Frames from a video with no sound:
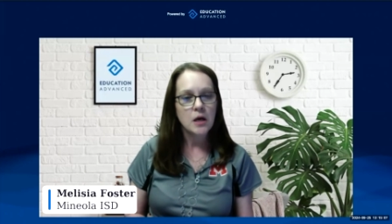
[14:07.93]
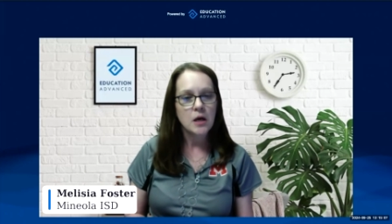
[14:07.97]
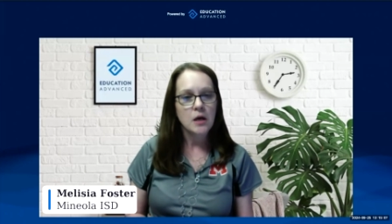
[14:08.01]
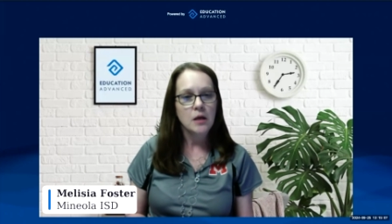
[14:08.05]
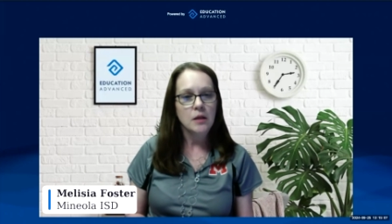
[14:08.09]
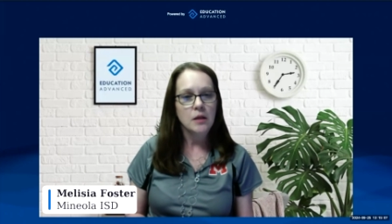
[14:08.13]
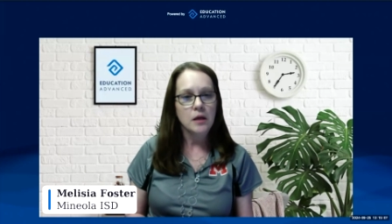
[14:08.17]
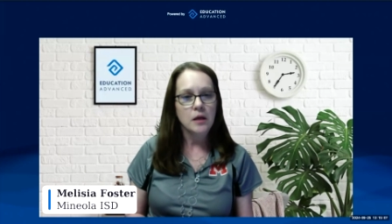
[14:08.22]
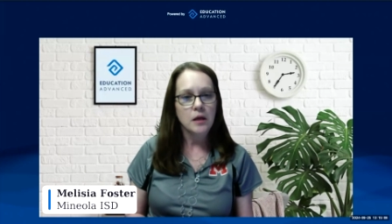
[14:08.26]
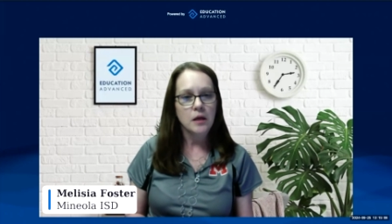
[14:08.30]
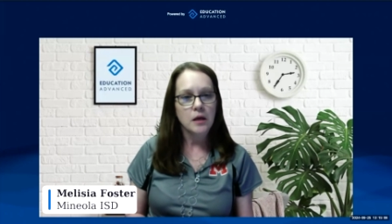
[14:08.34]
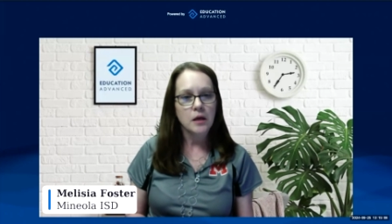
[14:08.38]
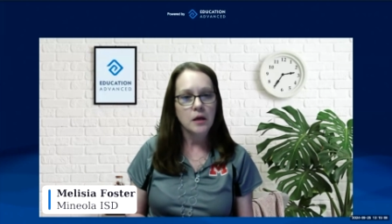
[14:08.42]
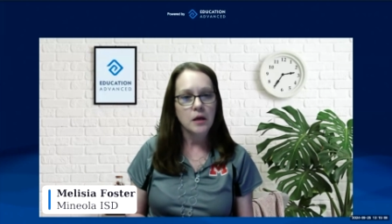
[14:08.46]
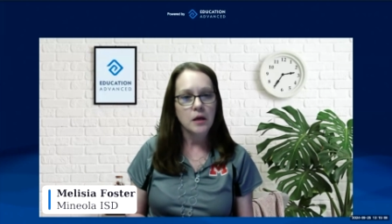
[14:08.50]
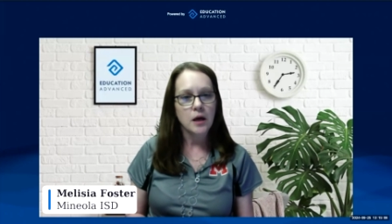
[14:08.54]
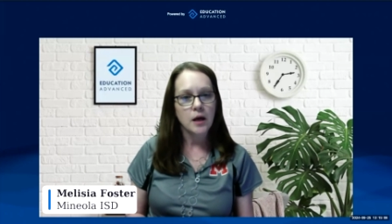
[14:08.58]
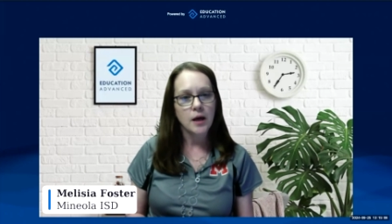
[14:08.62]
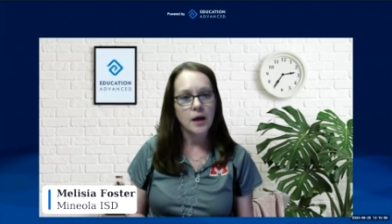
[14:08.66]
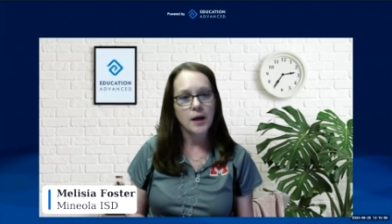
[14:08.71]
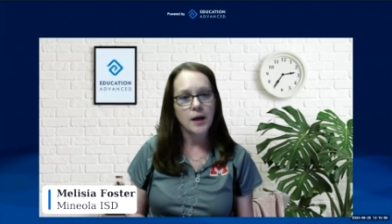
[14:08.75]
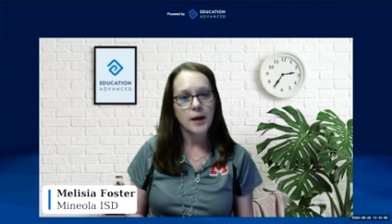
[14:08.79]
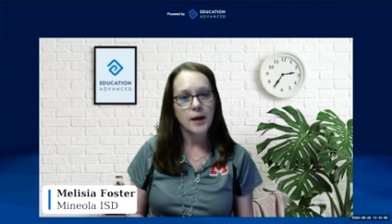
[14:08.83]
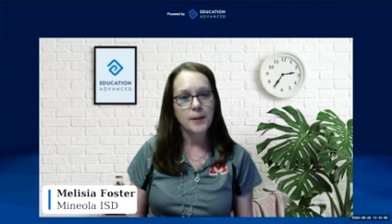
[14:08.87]
The
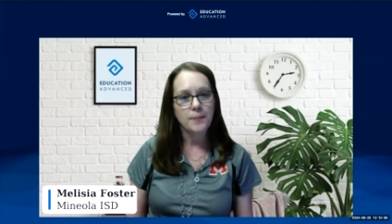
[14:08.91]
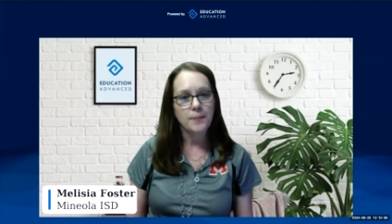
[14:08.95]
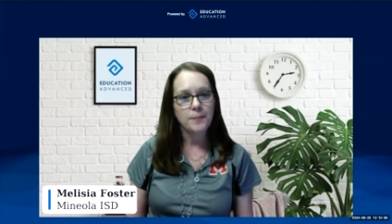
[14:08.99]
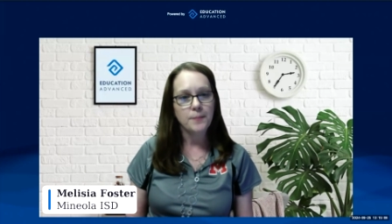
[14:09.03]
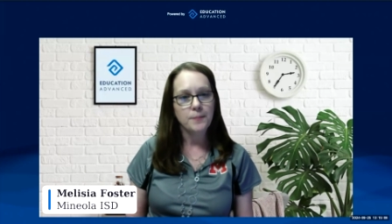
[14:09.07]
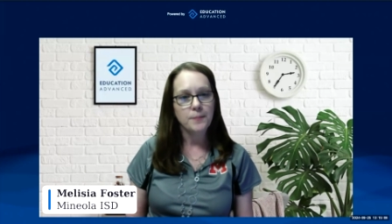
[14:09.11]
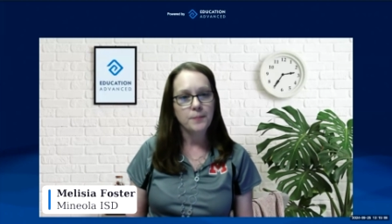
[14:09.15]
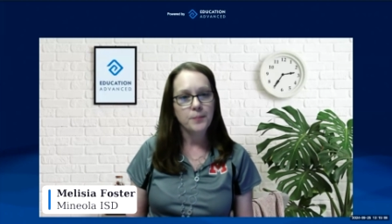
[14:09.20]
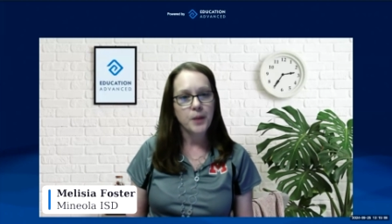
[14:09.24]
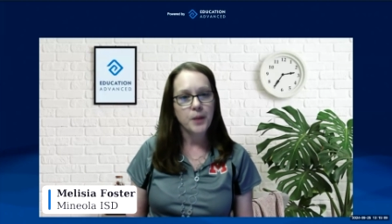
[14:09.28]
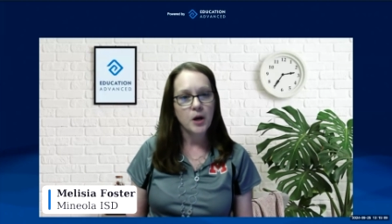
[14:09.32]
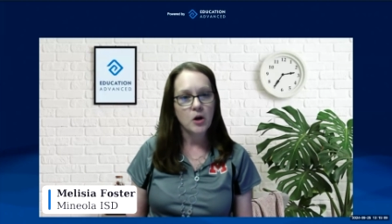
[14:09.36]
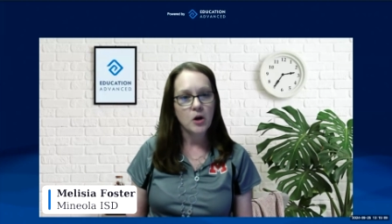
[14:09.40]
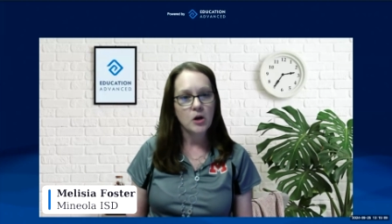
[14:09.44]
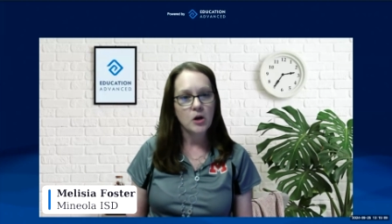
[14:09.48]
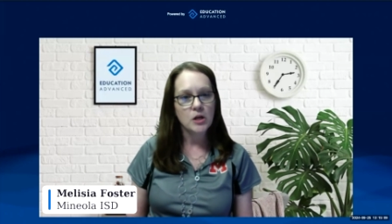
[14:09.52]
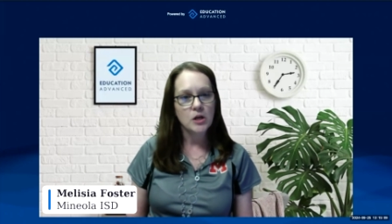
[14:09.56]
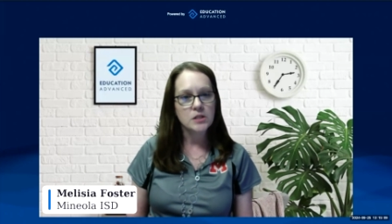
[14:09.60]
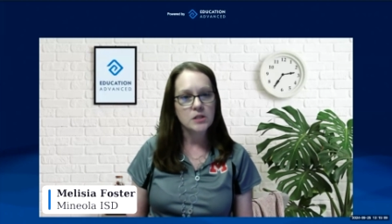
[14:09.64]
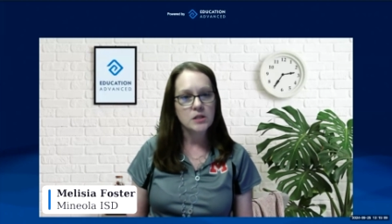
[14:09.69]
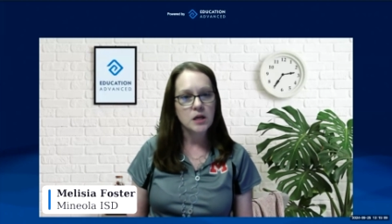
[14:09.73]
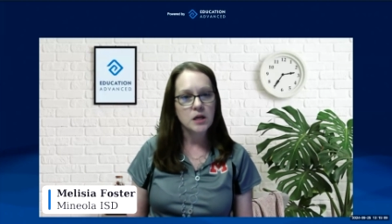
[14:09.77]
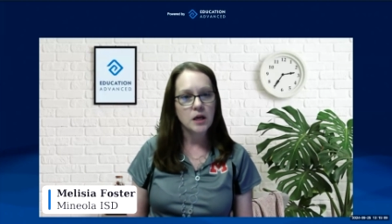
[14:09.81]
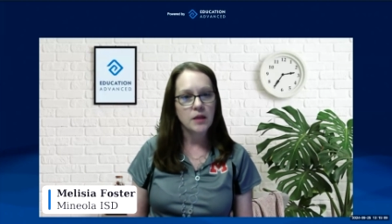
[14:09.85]
um, parents
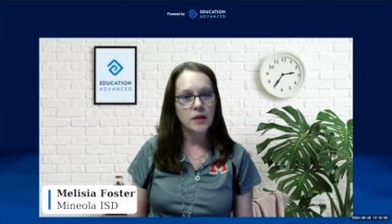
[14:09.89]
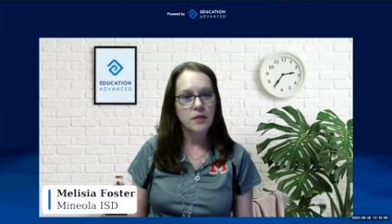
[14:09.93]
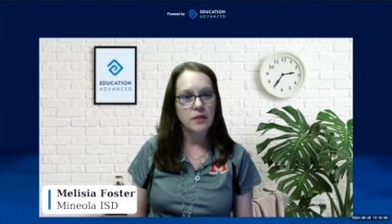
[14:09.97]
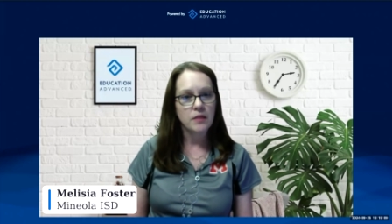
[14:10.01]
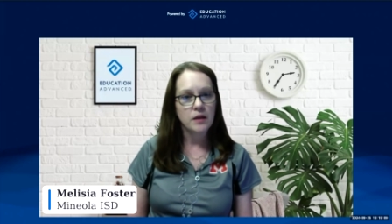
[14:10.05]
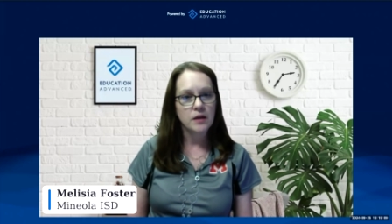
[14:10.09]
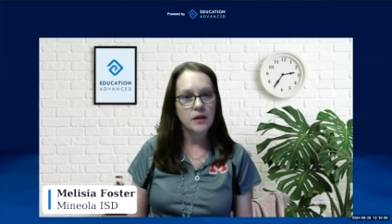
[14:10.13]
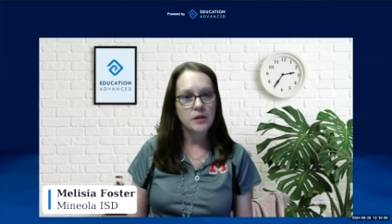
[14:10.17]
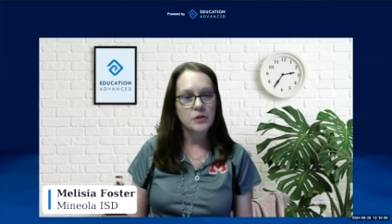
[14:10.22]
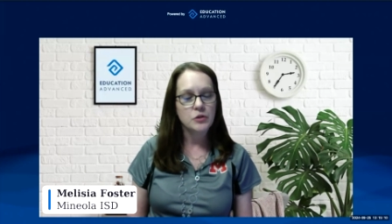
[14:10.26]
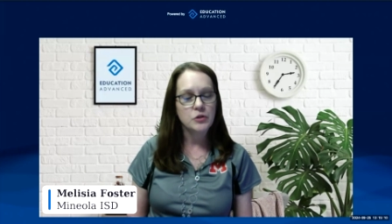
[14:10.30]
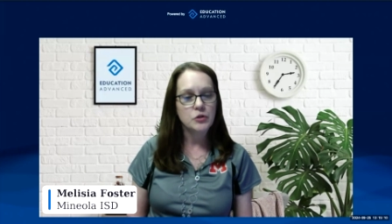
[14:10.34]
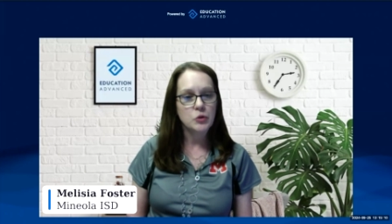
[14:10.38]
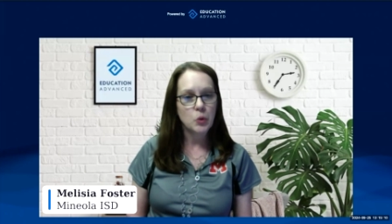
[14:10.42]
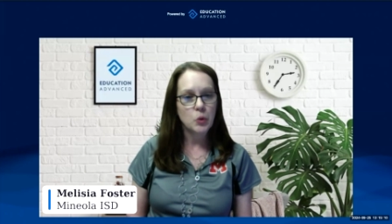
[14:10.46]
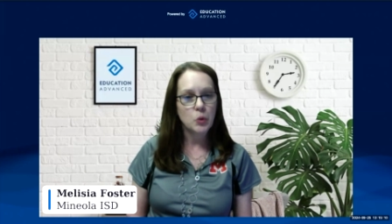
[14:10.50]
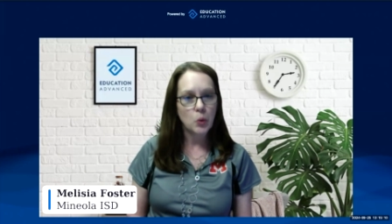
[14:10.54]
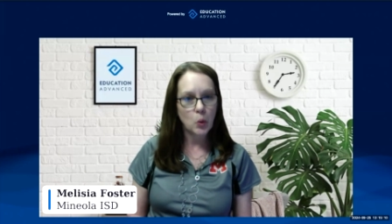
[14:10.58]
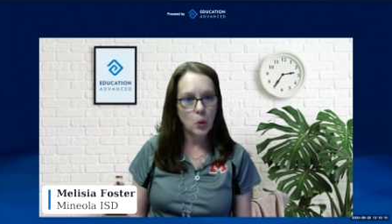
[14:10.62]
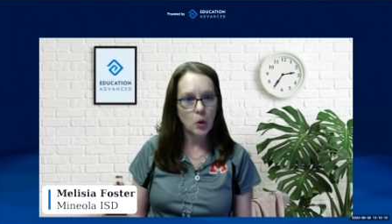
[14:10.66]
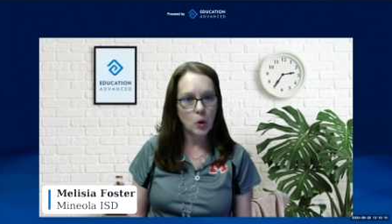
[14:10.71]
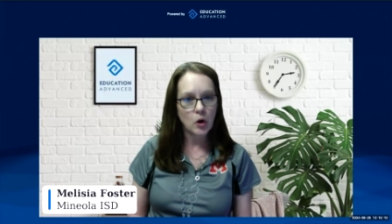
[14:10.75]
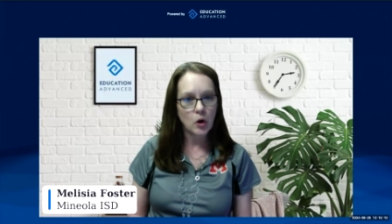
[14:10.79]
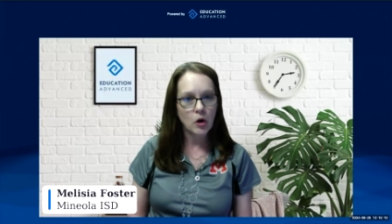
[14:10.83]
can then
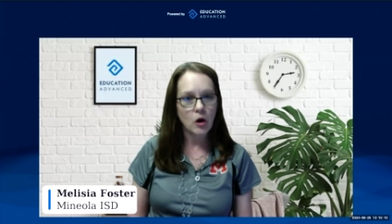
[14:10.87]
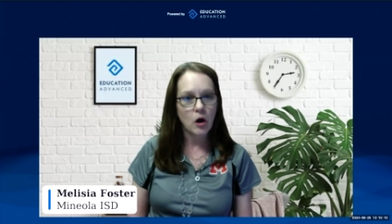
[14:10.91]
tour